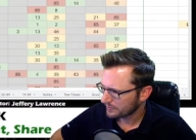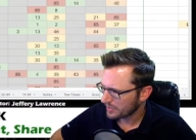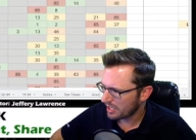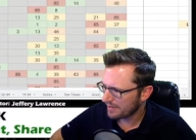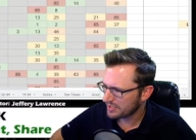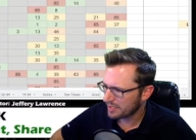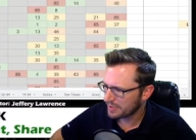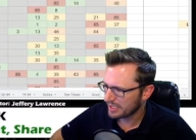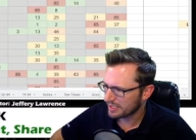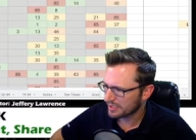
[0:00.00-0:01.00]
I'll have to
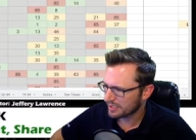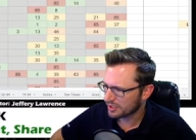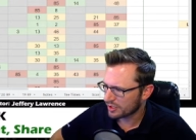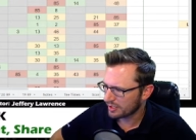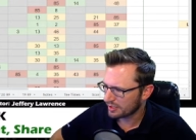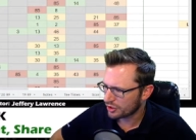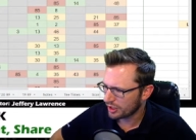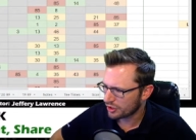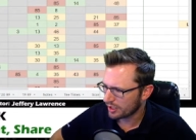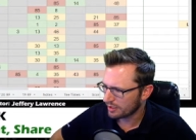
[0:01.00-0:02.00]
update this in the, in the cheat
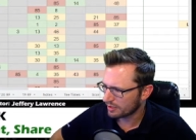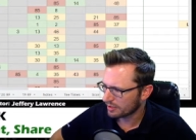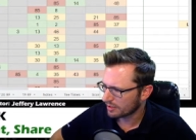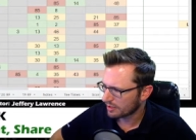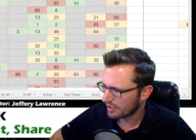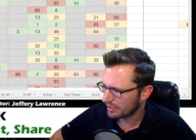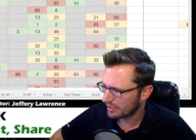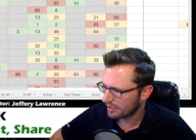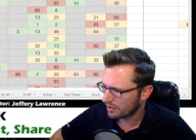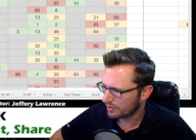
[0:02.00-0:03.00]
sheet and
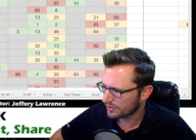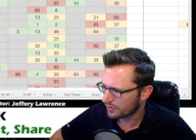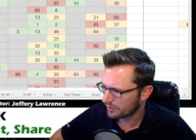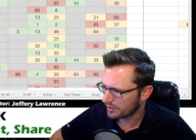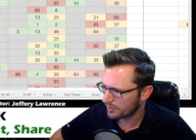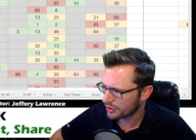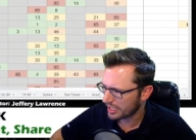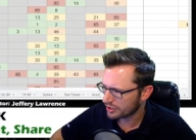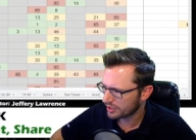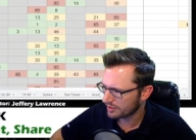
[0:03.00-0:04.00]
then also with the
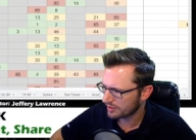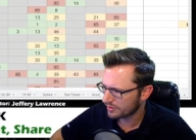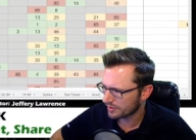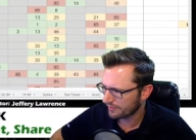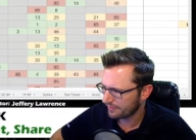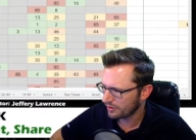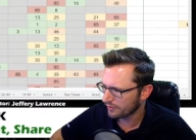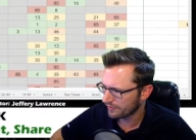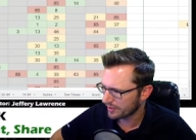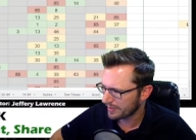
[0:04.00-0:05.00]
projections. There's a few
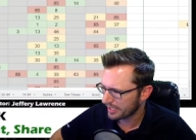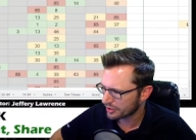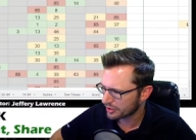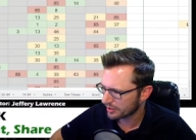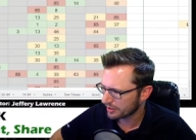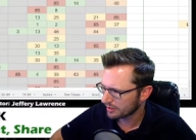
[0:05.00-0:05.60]
of them actually.